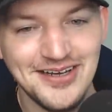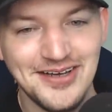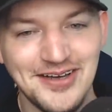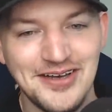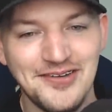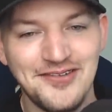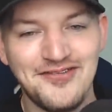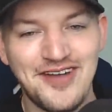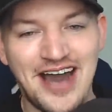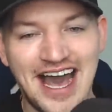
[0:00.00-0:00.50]

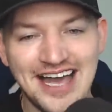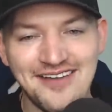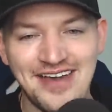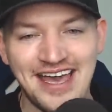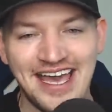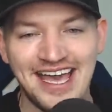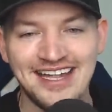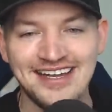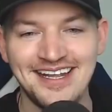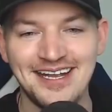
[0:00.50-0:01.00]

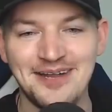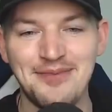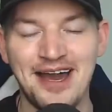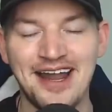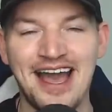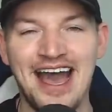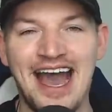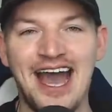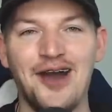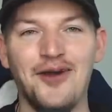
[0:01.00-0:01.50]
Five-handed, about
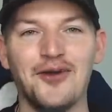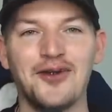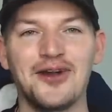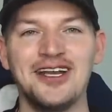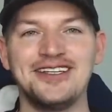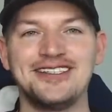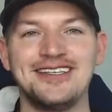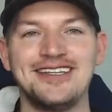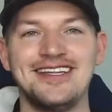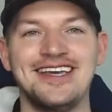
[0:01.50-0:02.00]
an hour
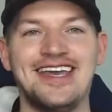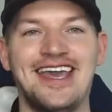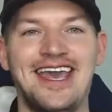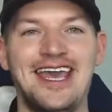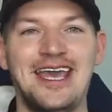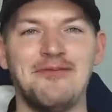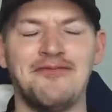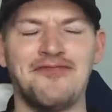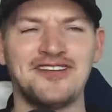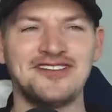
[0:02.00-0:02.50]
into the
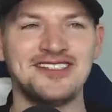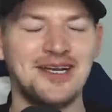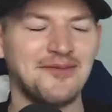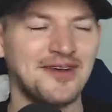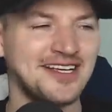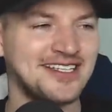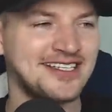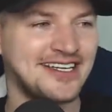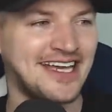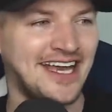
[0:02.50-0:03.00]
game. For some
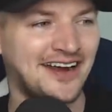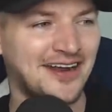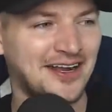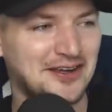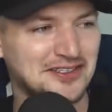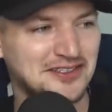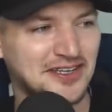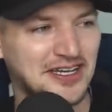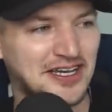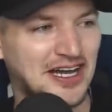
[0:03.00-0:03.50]
reason, Garrett
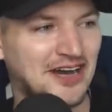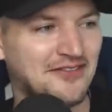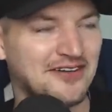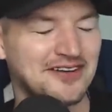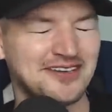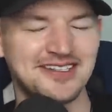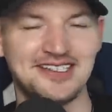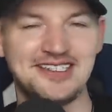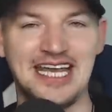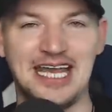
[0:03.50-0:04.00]
usually
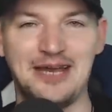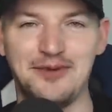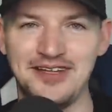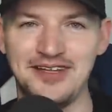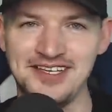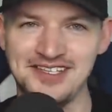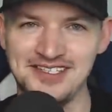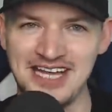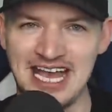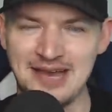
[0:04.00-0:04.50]
covers the table.
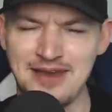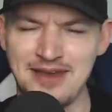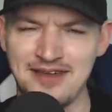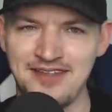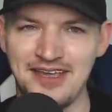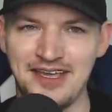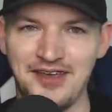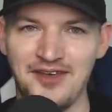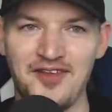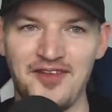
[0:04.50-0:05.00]
This time, I
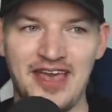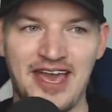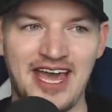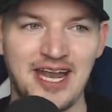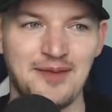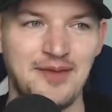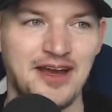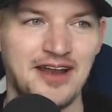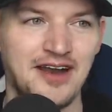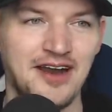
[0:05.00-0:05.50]
think he only had
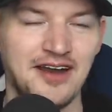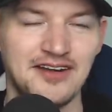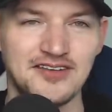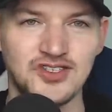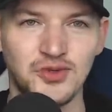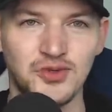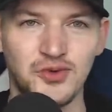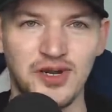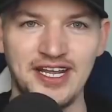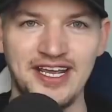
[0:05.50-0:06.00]
about one hundred
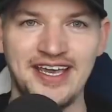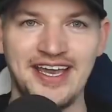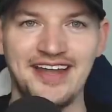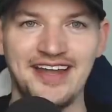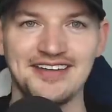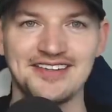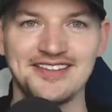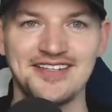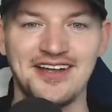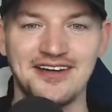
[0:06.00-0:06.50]
twenty K
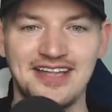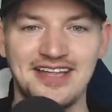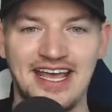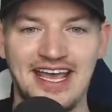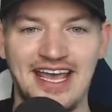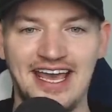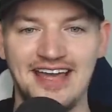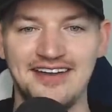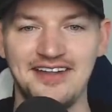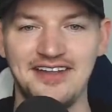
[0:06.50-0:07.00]
to start the
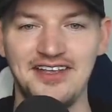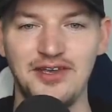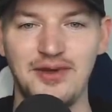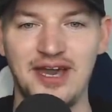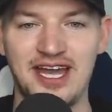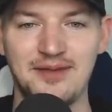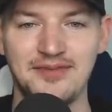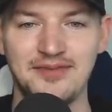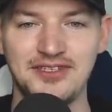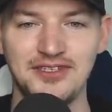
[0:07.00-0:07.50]
hand, and you
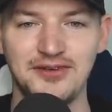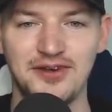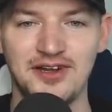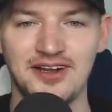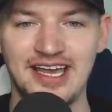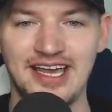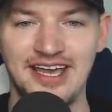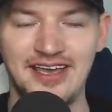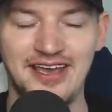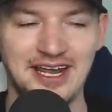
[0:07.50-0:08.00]
had a two hundred
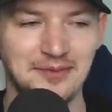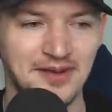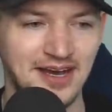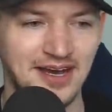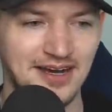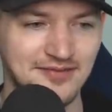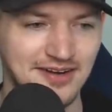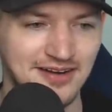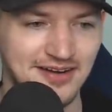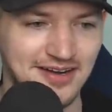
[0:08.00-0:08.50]
K. You had him
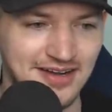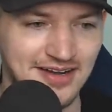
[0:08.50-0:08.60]
covered.